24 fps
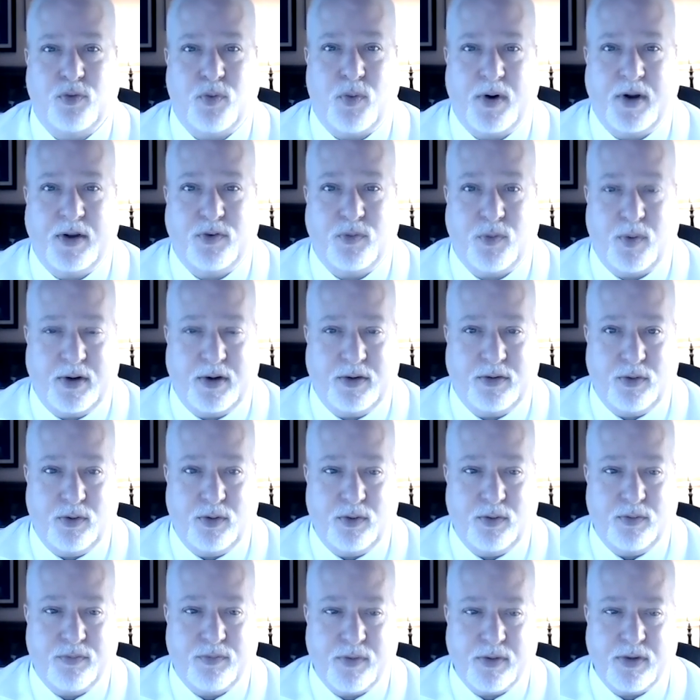
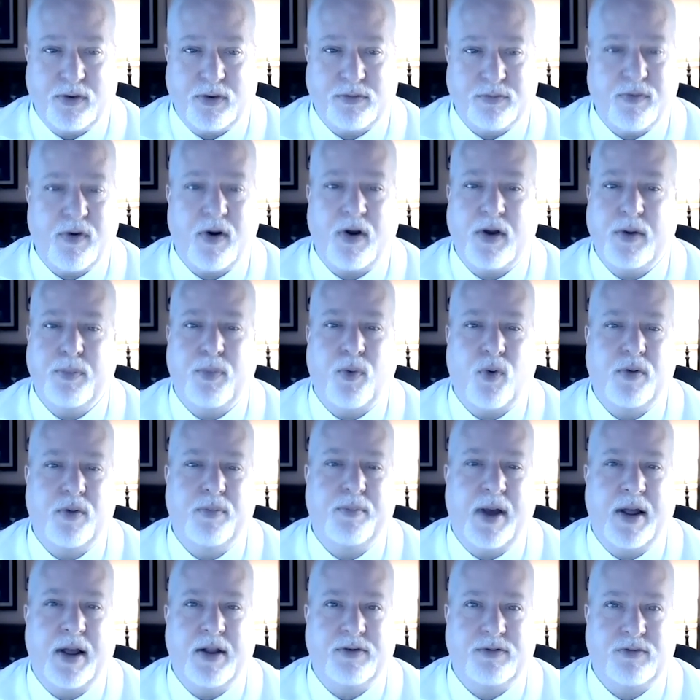2022 for this very important
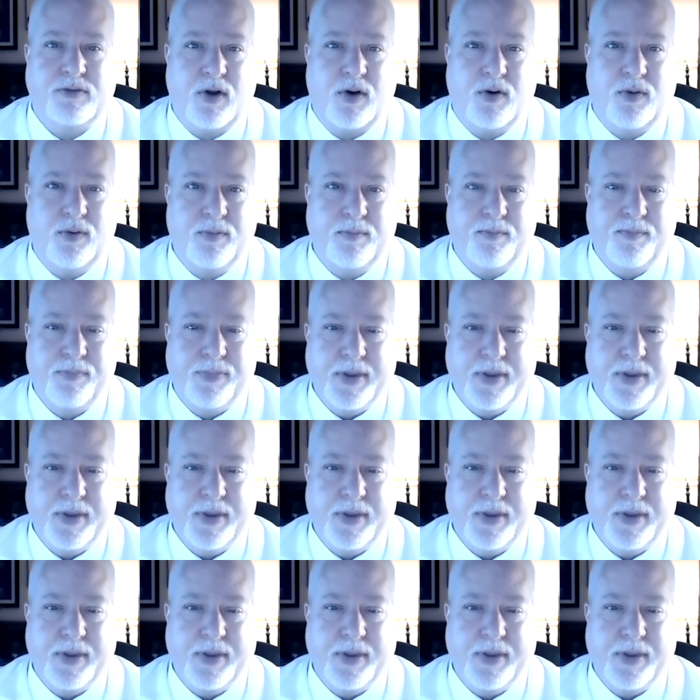milestone.